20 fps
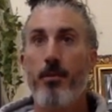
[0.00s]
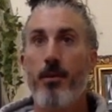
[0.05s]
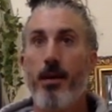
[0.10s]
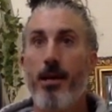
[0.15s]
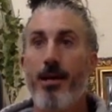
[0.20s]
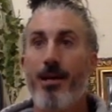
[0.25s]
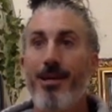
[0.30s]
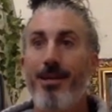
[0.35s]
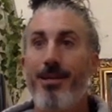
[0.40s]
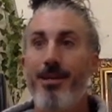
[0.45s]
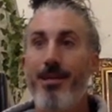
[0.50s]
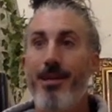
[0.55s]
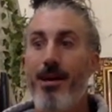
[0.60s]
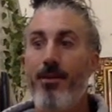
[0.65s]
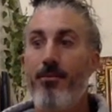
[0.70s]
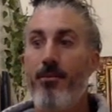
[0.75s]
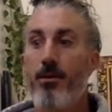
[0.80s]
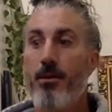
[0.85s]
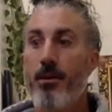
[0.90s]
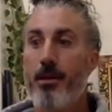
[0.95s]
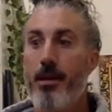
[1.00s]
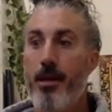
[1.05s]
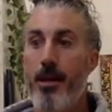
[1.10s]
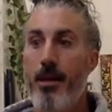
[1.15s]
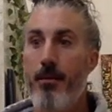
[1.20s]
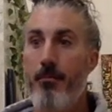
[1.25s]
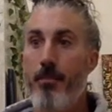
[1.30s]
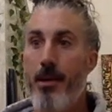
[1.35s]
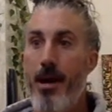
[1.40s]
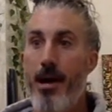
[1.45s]
but I could never
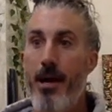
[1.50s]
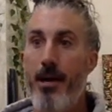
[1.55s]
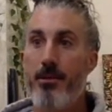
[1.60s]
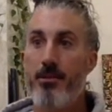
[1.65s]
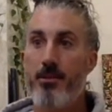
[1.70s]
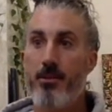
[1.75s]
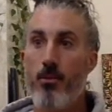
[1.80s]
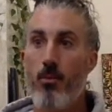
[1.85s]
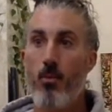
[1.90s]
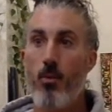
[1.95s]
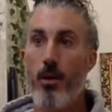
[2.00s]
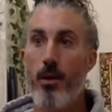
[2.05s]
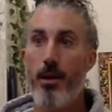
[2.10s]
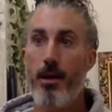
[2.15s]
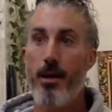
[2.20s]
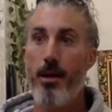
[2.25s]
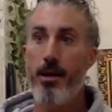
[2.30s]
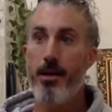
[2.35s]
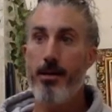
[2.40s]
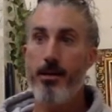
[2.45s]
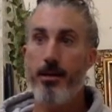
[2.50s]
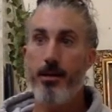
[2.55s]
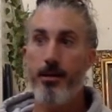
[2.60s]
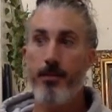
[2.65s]
get past the 190.